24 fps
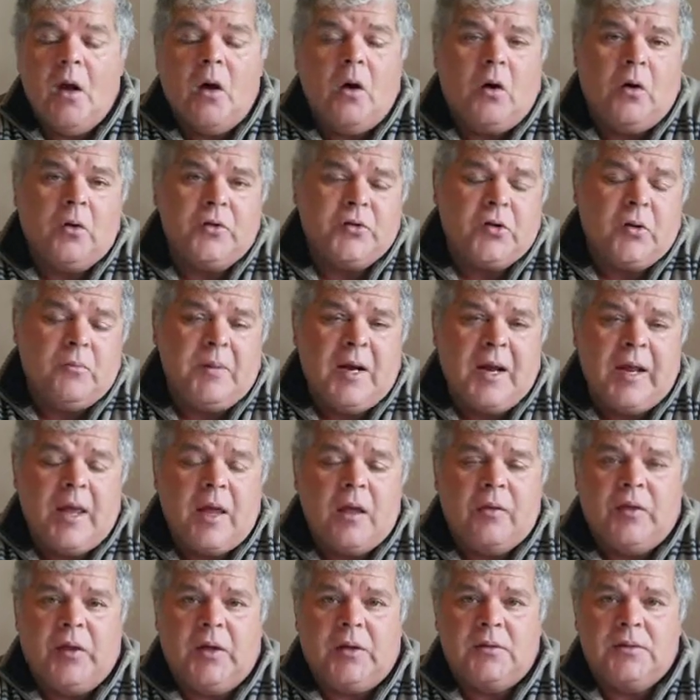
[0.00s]
Also my
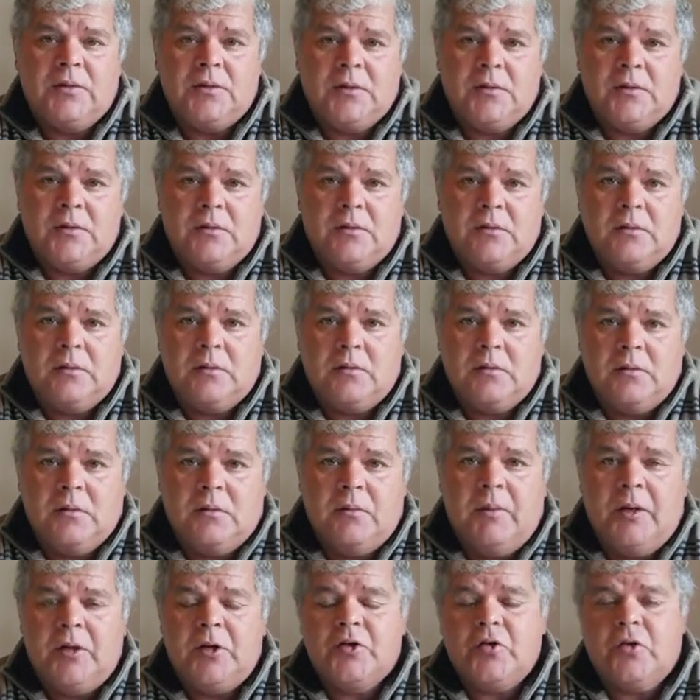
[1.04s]
ethics, to
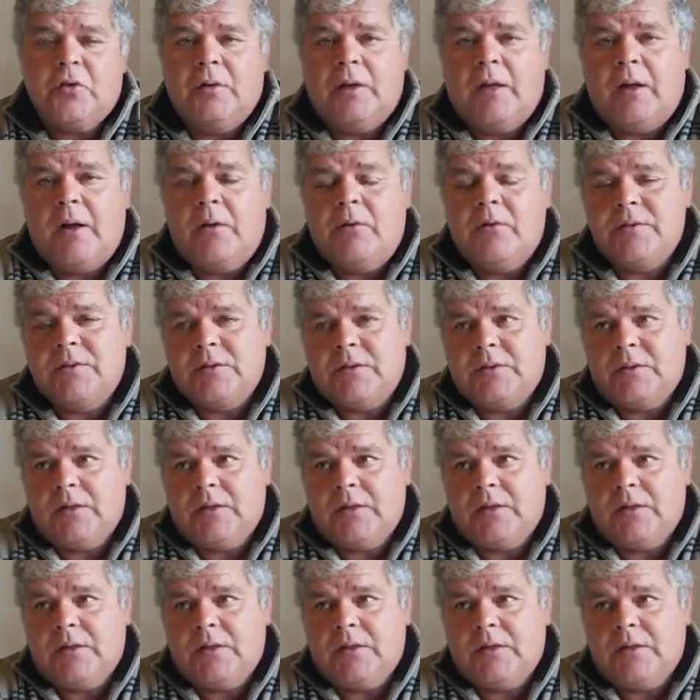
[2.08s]
make sure that I was